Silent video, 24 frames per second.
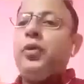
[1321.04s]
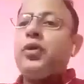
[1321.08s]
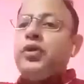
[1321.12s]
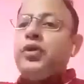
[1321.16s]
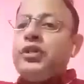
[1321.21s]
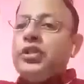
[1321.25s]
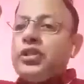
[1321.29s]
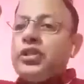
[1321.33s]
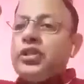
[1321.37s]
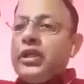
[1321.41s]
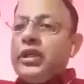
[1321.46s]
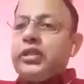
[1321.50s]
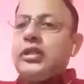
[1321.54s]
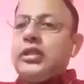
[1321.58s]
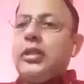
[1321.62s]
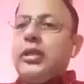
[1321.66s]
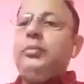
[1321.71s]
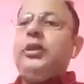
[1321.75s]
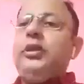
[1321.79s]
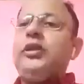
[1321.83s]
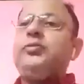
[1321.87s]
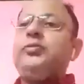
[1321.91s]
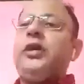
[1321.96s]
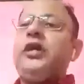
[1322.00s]
port, which is
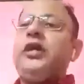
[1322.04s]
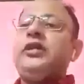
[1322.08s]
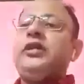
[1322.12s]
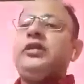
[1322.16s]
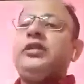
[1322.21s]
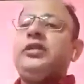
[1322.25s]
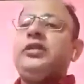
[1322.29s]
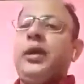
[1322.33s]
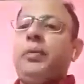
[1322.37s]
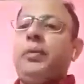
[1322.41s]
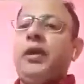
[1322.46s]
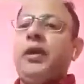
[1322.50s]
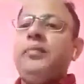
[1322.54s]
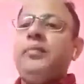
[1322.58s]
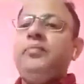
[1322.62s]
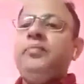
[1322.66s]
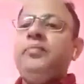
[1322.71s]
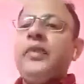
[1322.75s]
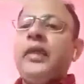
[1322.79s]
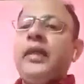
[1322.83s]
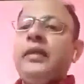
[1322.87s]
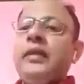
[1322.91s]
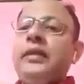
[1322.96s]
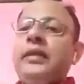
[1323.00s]
established by Japan,
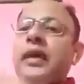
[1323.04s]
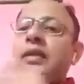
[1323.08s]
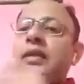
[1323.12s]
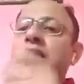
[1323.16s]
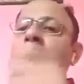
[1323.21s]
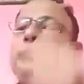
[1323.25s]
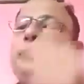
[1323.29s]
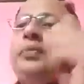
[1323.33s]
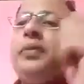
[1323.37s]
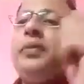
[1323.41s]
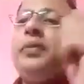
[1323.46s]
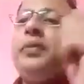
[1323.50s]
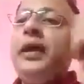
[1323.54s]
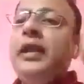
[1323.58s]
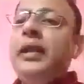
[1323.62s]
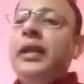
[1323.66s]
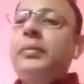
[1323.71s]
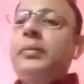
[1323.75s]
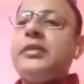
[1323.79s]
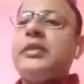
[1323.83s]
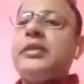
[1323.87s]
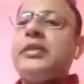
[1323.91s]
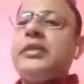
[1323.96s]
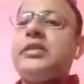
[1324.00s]
that is
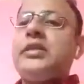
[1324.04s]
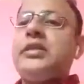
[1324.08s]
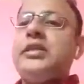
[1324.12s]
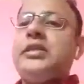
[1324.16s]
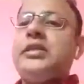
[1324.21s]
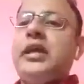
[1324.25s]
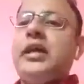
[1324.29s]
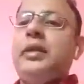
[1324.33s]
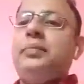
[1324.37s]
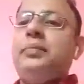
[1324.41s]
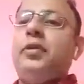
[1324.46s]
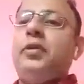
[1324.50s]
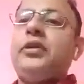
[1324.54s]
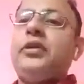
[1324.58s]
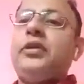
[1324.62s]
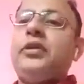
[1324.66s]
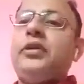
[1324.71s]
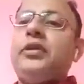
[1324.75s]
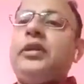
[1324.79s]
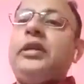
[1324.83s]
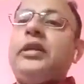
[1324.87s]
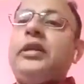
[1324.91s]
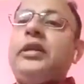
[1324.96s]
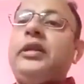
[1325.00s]
very much essential for
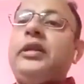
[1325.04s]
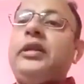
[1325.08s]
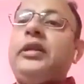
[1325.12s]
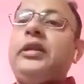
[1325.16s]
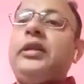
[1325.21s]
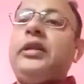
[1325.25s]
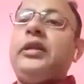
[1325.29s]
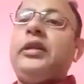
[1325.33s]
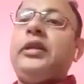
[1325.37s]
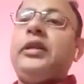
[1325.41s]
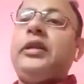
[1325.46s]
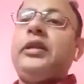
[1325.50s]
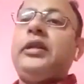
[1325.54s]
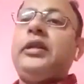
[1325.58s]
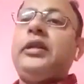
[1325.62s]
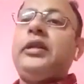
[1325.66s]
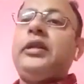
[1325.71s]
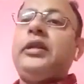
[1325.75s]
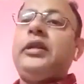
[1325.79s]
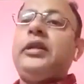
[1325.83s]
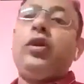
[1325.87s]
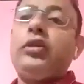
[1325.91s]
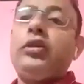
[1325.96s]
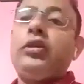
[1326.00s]
the development
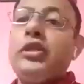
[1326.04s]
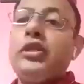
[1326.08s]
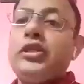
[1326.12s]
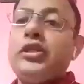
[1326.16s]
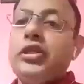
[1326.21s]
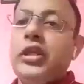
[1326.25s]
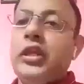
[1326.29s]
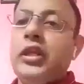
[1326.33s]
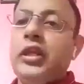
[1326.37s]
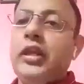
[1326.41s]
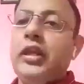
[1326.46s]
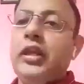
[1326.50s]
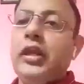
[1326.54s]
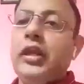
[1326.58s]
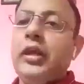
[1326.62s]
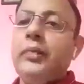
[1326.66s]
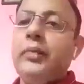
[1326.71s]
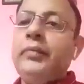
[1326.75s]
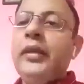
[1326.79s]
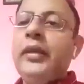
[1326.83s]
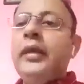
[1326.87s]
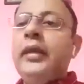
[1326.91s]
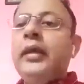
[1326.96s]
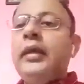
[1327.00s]
of our Northeast India.
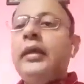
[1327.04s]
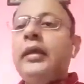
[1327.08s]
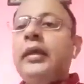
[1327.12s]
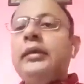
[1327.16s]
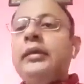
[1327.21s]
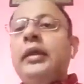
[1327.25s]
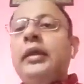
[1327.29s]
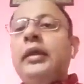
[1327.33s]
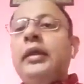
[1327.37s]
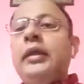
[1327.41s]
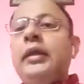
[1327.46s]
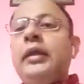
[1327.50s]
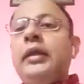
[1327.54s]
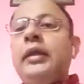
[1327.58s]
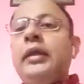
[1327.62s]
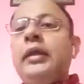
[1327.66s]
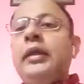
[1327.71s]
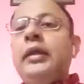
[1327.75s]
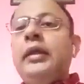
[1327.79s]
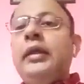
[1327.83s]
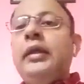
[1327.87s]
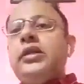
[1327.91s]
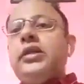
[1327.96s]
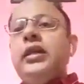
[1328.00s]
Then
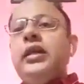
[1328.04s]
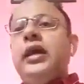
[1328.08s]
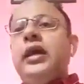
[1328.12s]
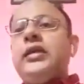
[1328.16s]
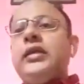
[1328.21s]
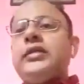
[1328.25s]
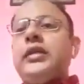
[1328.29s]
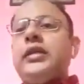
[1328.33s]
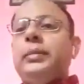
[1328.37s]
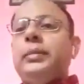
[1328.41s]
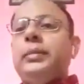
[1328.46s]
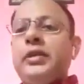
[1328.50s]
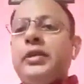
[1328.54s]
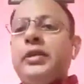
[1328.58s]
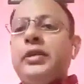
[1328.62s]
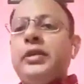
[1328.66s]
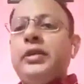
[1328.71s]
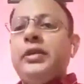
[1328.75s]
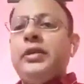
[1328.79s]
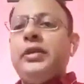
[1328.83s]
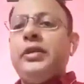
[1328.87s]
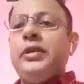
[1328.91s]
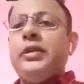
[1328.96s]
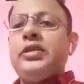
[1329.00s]
Northeast India has
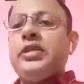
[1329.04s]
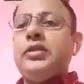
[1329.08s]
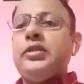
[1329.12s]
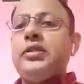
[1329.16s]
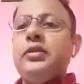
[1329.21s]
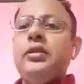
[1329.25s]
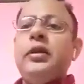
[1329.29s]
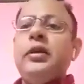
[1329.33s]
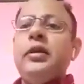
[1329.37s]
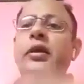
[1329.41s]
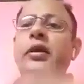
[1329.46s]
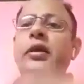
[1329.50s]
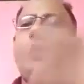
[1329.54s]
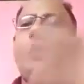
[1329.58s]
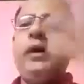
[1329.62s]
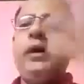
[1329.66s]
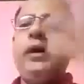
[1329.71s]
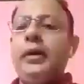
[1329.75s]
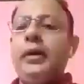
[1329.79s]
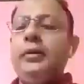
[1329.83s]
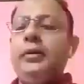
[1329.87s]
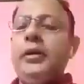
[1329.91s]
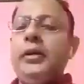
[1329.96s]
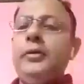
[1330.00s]
seven sisters.
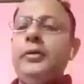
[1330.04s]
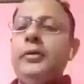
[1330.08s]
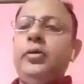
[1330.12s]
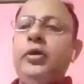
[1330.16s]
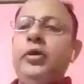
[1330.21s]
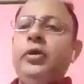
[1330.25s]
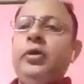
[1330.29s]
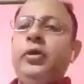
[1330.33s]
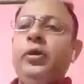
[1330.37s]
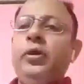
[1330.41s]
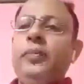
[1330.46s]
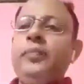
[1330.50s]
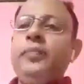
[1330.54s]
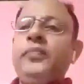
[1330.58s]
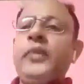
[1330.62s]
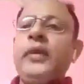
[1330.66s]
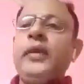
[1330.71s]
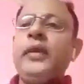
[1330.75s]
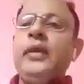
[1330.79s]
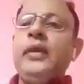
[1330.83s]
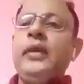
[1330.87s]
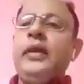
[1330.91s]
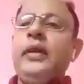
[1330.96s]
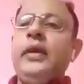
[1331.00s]
I mean,
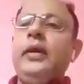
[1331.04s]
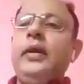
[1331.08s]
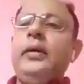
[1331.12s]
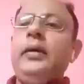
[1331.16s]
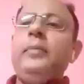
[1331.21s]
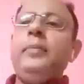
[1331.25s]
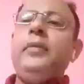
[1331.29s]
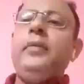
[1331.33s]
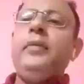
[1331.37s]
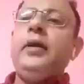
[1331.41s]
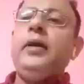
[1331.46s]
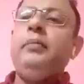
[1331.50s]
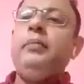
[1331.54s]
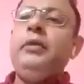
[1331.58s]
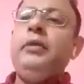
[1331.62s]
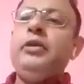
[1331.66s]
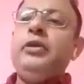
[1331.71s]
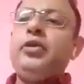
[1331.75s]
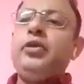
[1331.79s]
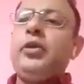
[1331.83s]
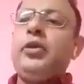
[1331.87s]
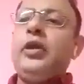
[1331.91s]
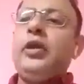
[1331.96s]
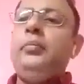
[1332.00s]

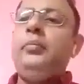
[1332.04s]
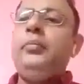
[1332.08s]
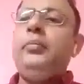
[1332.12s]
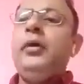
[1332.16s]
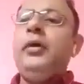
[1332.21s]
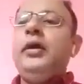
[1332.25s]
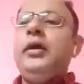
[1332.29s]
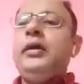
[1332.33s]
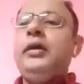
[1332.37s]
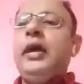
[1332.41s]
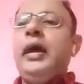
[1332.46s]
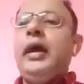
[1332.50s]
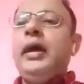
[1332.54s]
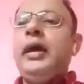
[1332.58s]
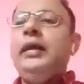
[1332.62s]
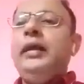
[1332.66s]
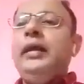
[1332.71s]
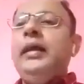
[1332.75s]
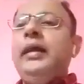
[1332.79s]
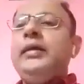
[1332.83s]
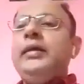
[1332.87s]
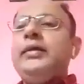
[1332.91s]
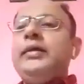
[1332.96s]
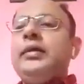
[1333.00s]
Mizoram,
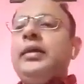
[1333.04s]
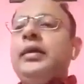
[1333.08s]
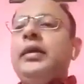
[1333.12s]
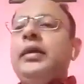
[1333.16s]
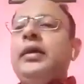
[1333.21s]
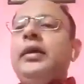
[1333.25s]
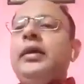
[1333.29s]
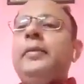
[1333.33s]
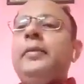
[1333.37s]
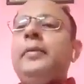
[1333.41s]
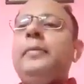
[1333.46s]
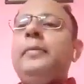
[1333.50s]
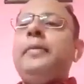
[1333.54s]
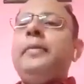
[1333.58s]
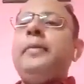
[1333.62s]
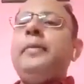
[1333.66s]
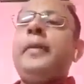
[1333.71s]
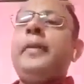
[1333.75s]
Nagaland,